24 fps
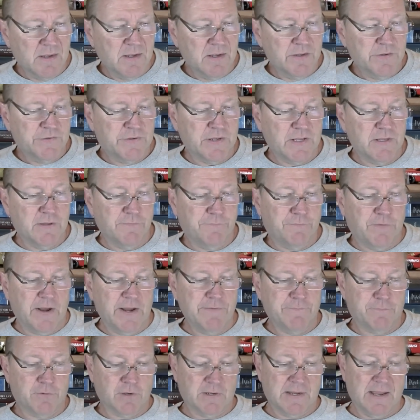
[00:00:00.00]
said the
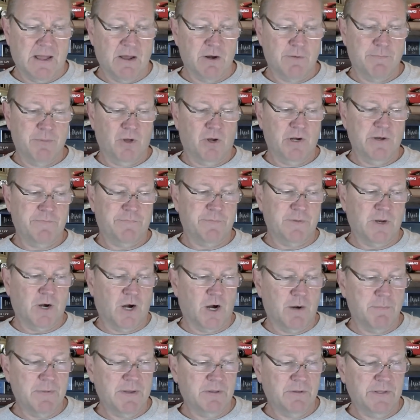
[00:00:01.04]
fight for accountability from the
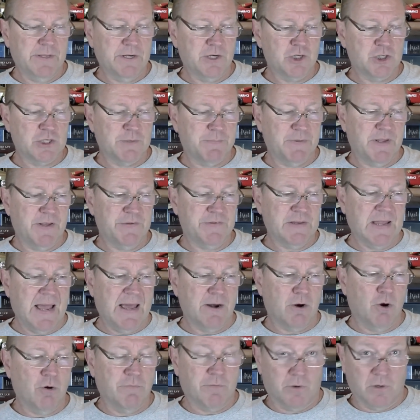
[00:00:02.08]
Army leadership is
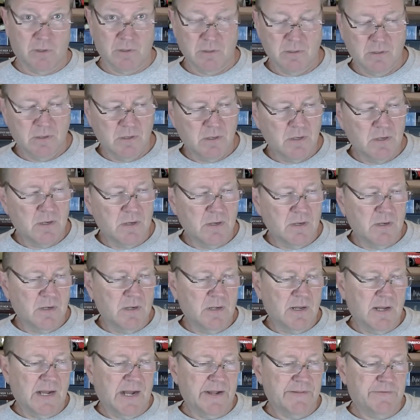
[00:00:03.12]
not over.
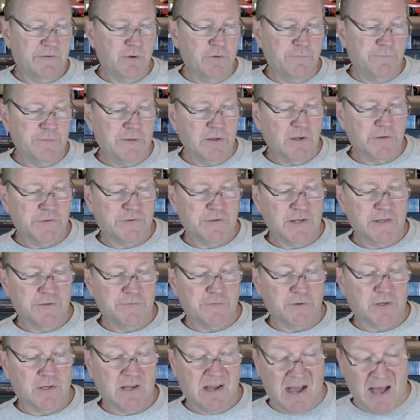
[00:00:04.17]
I do feel a sense of
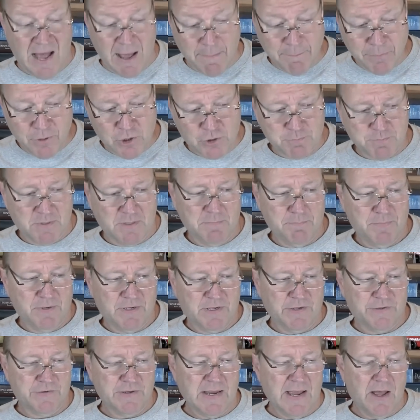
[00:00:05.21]
accomplishment
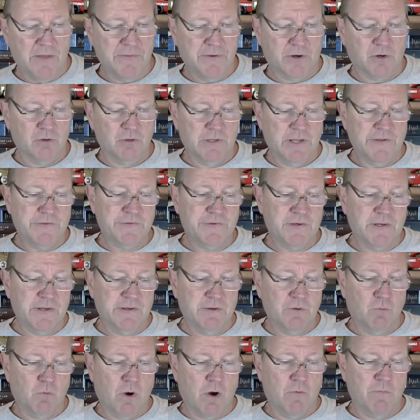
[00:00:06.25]
because now they're listening
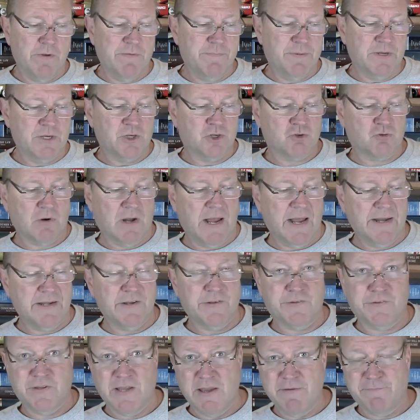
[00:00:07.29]
to what we've been trying
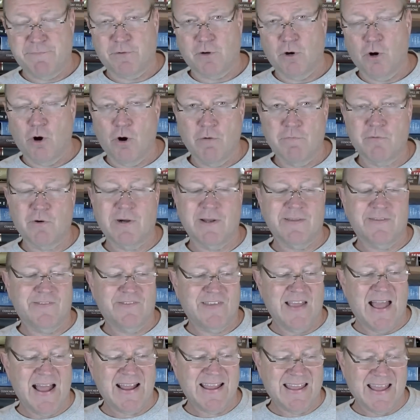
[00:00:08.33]
to say for over a
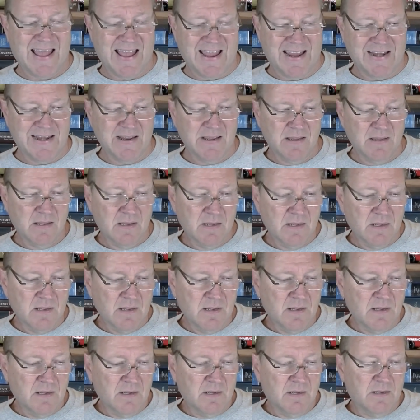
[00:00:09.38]
decade,
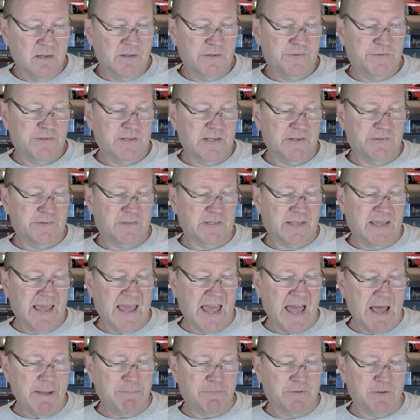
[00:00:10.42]
says the
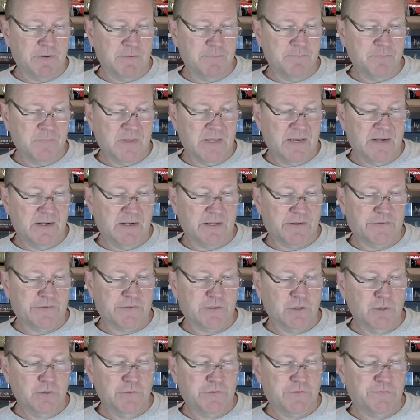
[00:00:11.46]
captain in an
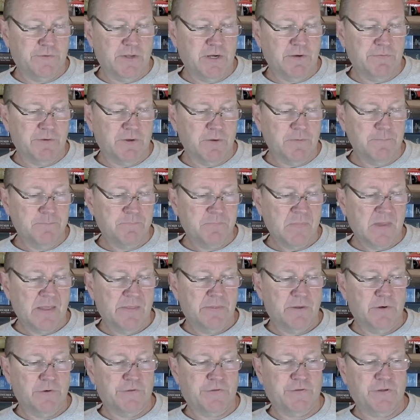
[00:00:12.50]
exclusive interview.
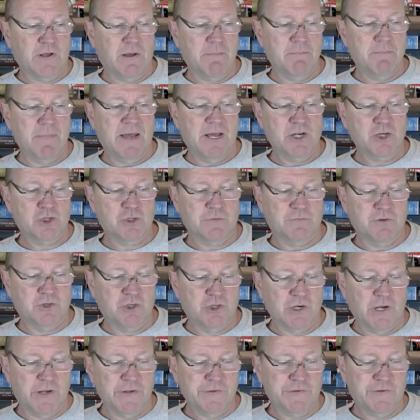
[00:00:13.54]
There's some measure of
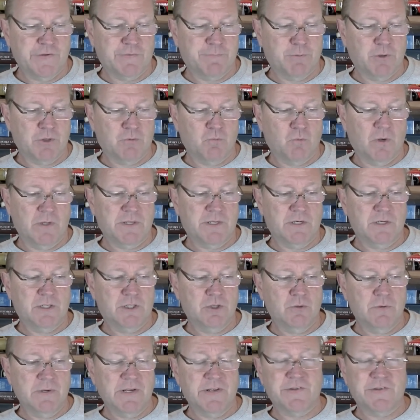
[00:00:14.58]
justice, but what they're doing